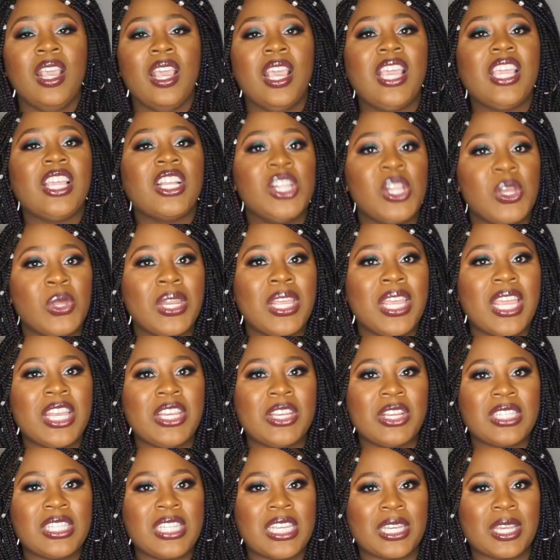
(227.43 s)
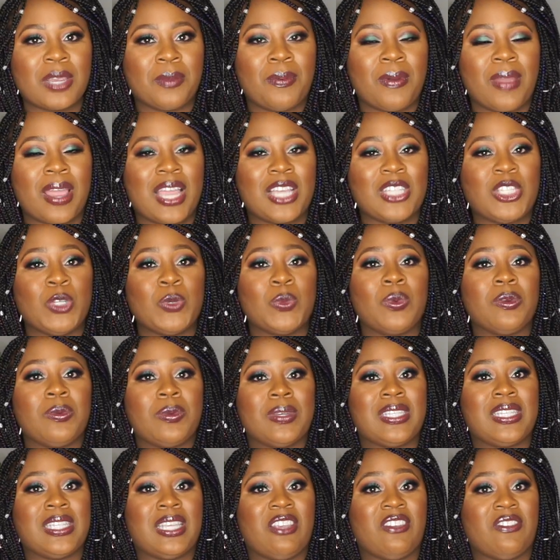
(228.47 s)
Included in your ticket prize, you will
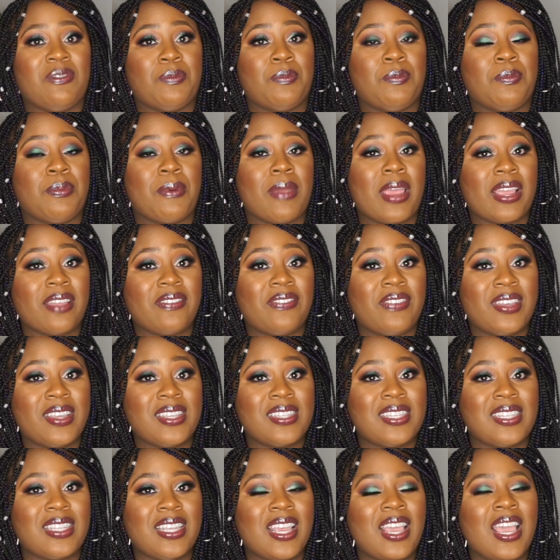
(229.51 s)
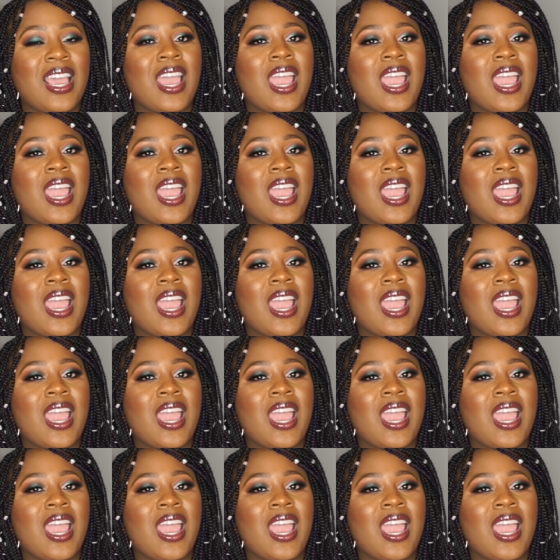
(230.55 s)
receive breakfast,